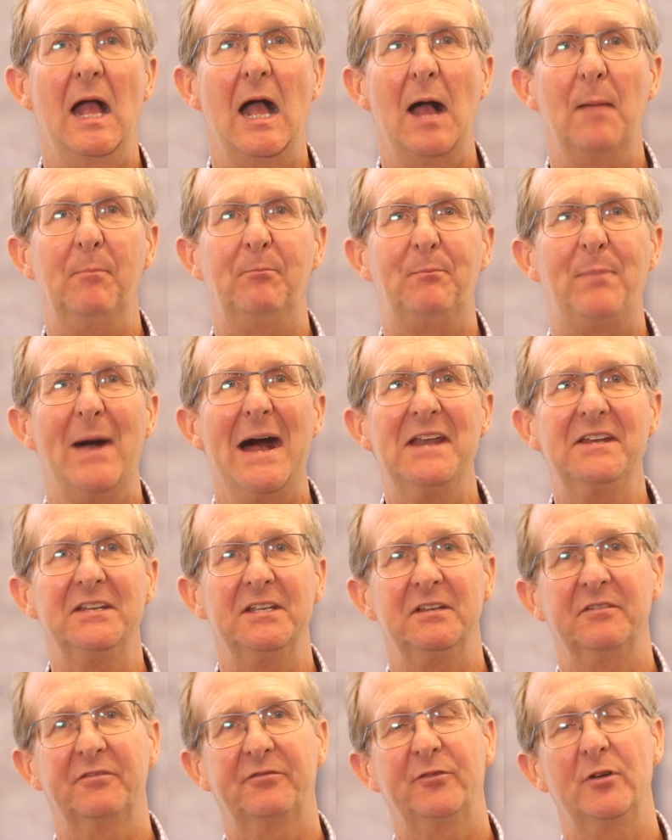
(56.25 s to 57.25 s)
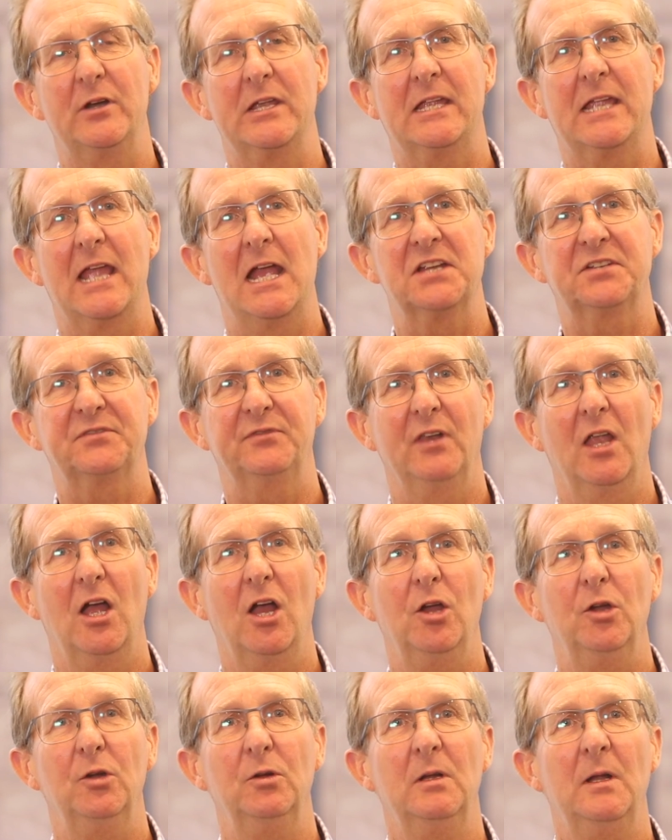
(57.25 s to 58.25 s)
abundant free cash
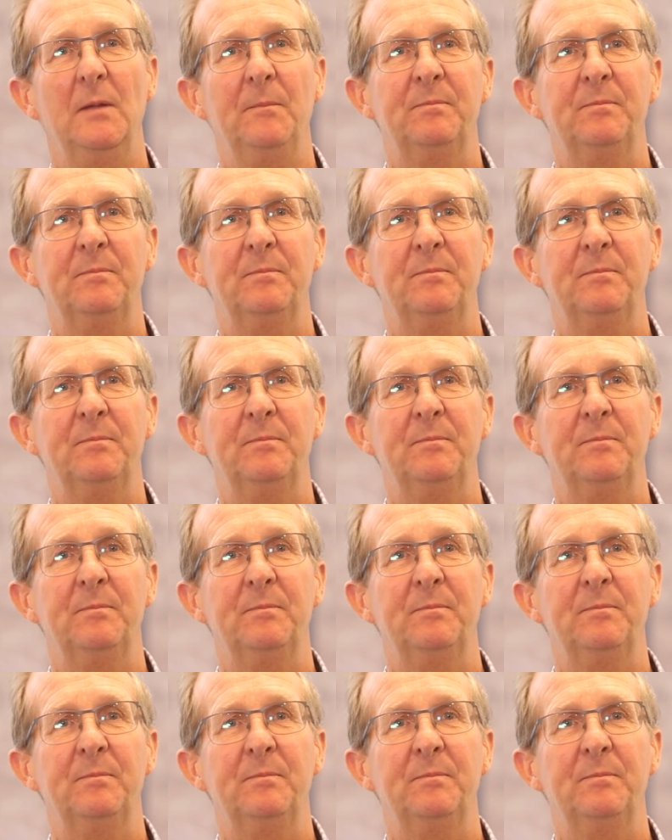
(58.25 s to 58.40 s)
flow,